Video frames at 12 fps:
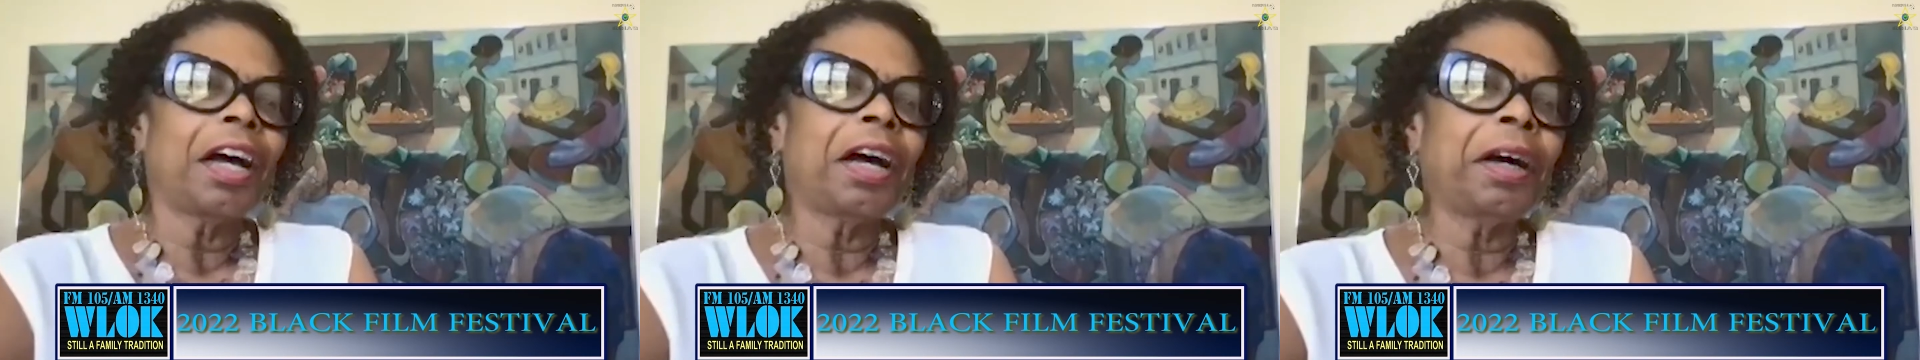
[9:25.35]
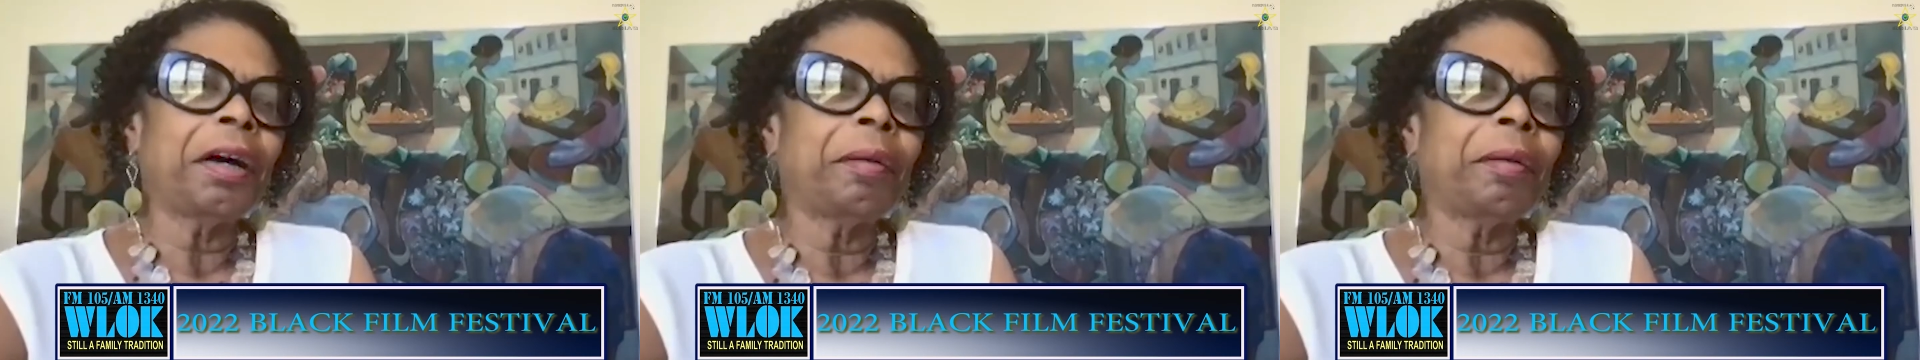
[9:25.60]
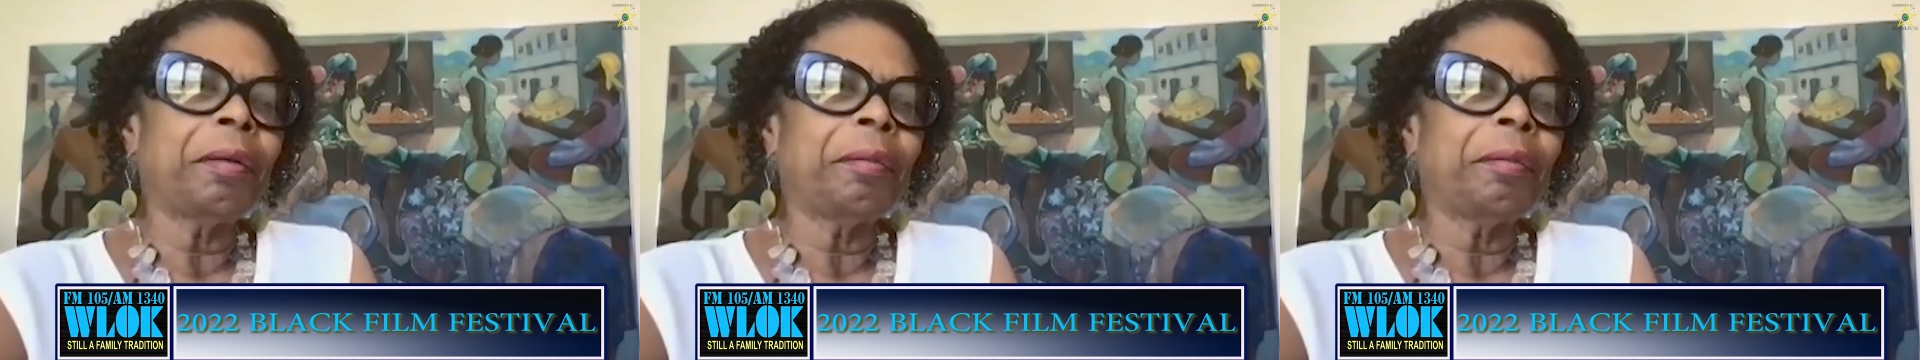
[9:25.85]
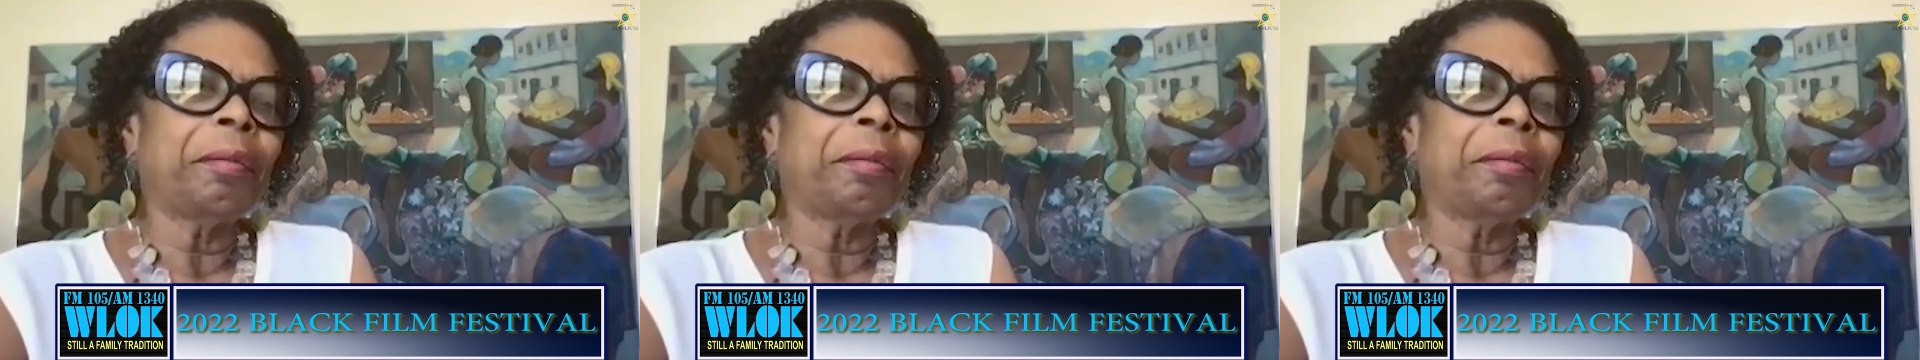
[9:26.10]

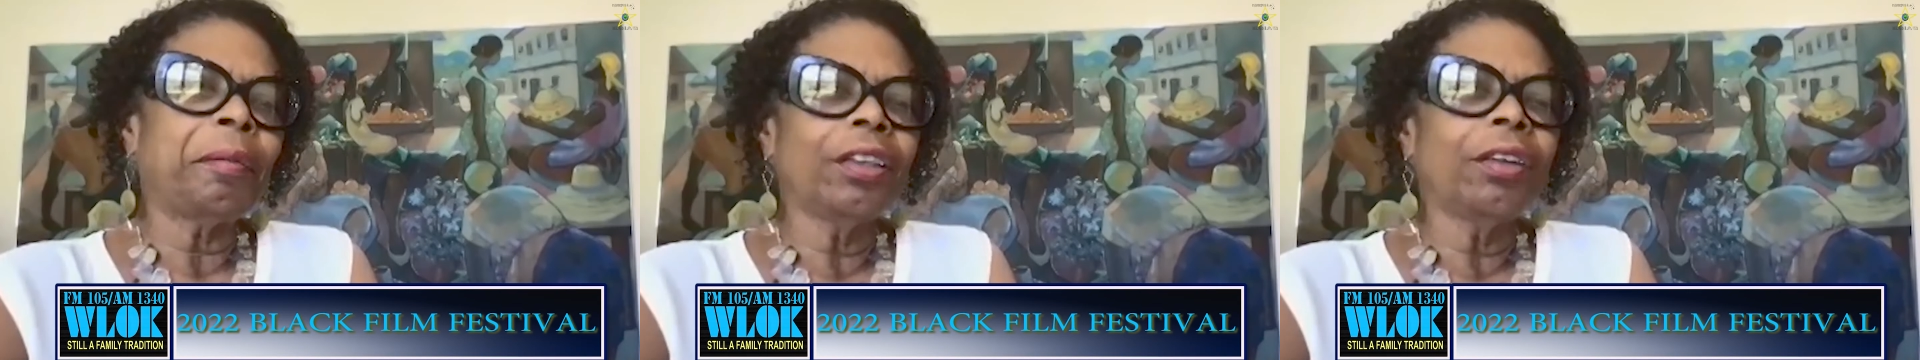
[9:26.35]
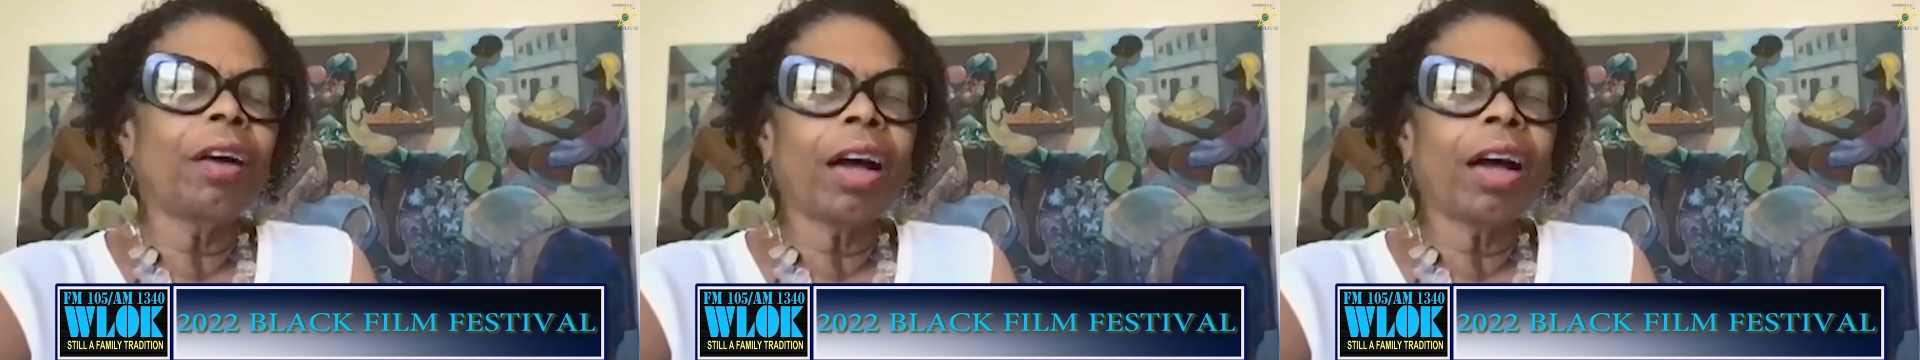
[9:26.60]
um, and you know,